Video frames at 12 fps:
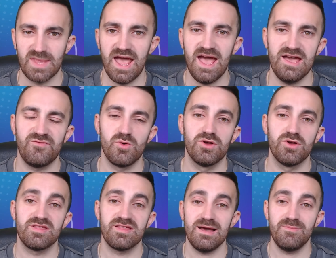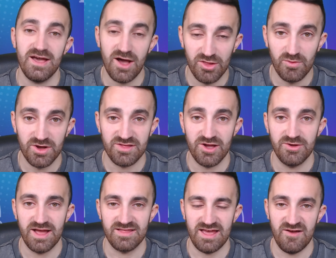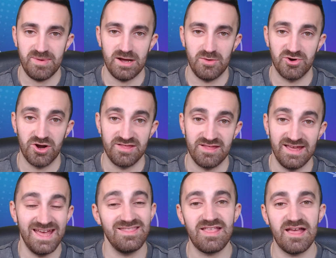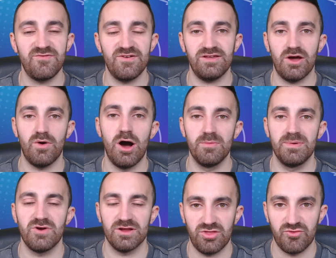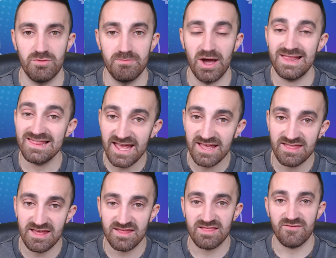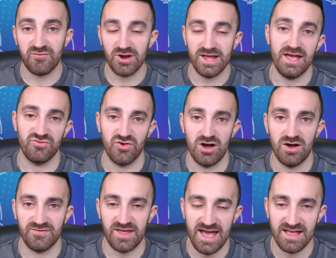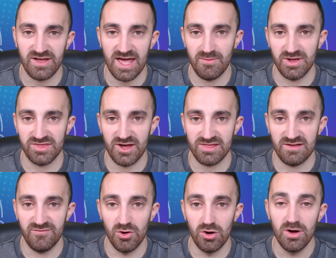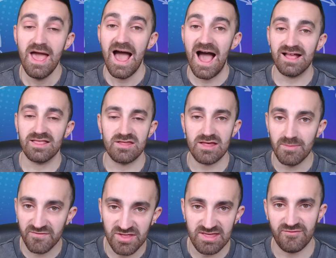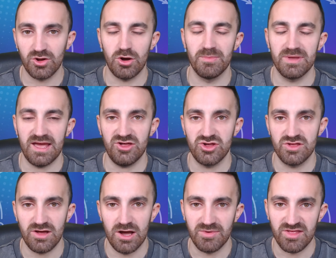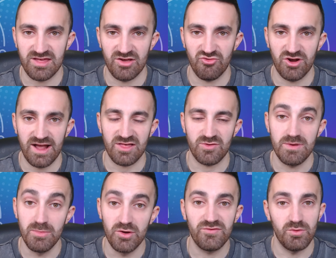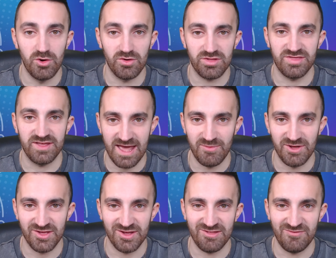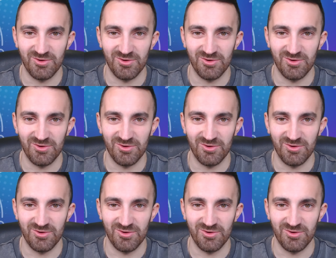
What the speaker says: Hey everyone, Sam here, otherwise known as FPL Pricey. In today's video, I'll be running through my latest free hit draft ahead of Game Week 34 and some of the different combinations I'm considering as we move towards the Game Week 34